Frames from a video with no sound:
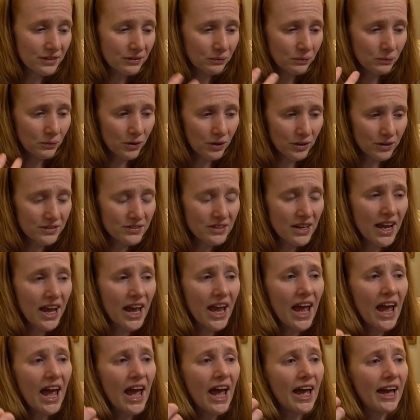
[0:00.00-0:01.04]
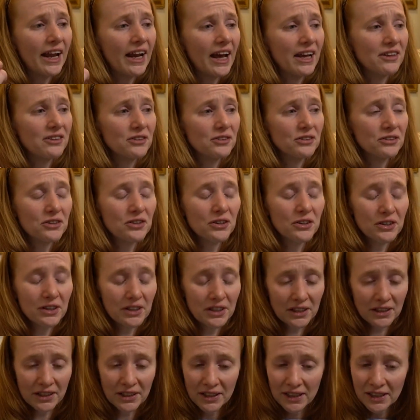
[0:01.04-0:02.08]
and worse and I just
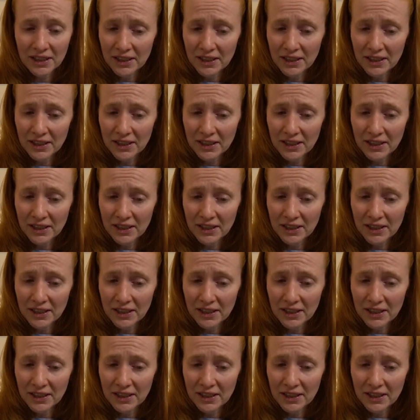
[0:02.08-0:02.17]
couldn't